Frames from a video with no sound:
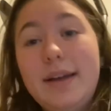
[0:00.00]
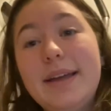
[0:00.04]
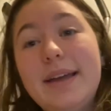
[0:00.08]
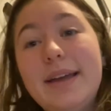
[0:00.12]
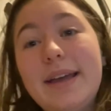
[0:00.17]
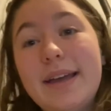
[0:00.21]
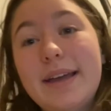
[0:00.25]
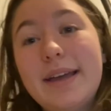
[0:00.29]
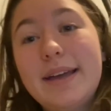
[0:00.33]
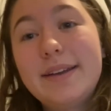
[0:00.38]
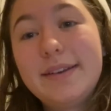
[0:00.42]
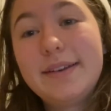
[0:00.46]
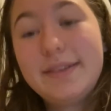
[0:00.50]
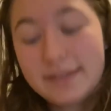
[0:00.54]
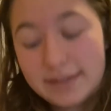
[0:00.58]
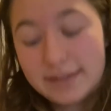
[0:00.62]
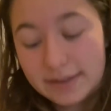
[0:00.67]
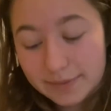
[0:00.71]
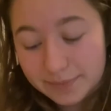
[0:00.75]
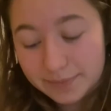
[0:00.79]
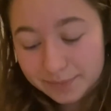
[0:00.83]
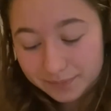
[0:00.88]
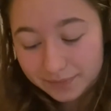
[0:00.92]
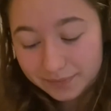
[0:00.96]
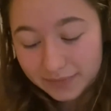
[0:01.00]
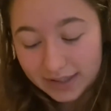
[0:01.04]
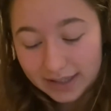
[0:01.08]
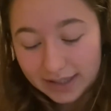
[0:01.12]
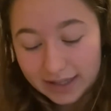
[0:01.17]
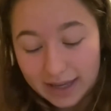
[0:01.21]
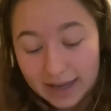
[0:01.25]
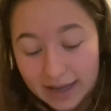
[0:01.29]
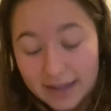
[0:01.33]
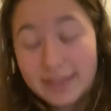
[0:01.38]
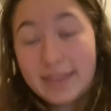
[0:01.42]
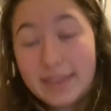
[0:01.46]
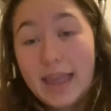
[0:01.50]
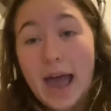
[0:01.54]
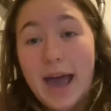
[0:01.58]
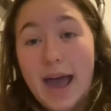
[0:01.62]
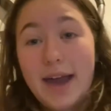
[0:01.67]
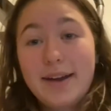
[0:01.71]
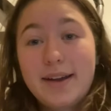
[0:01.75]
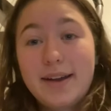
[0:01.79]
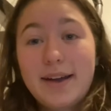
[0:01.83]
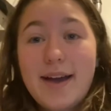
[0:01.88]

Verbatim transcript: and get that